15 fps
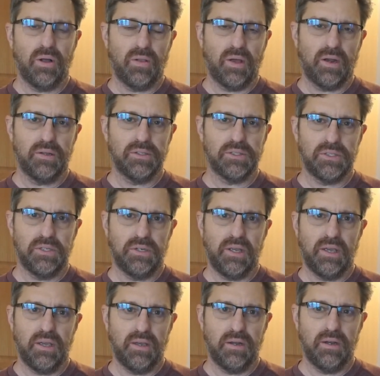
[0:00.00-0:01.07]
A lot of the seed
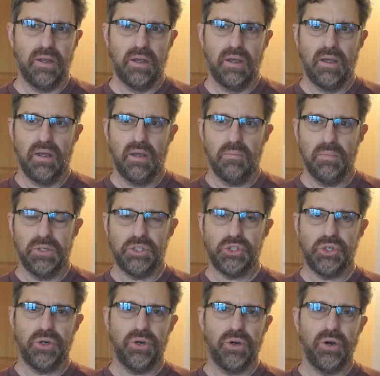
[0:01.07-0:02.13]
can
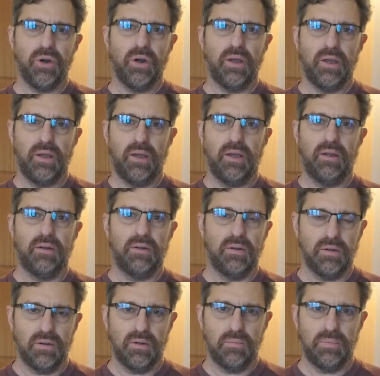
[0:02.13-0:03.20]
mature and
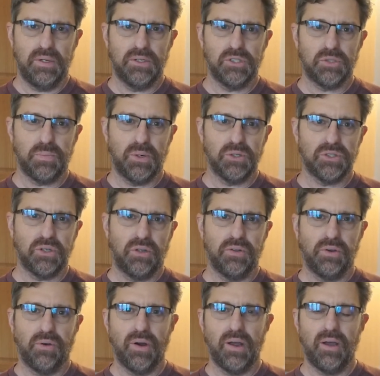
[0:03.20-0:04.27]
be dispersed on
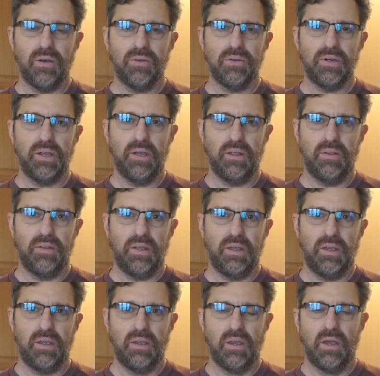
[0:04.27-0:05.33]
the ground in
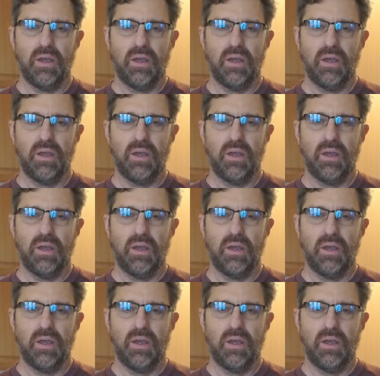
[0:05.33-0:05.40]
the